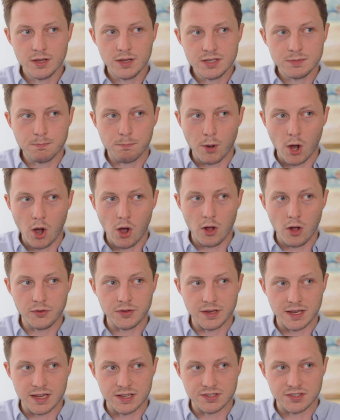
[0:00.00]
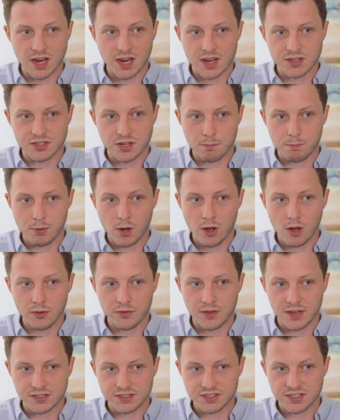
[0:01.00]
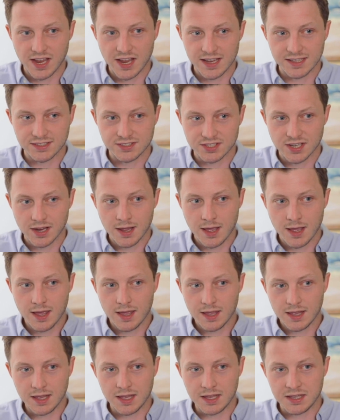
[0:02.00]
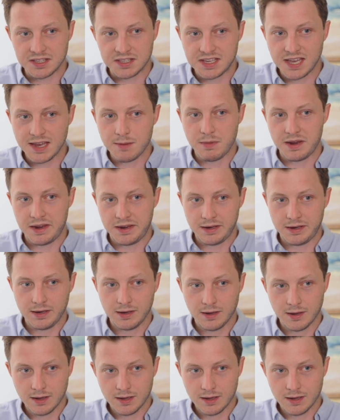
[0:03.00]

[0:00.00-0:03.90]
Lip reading: This bald is a bald that says, gimme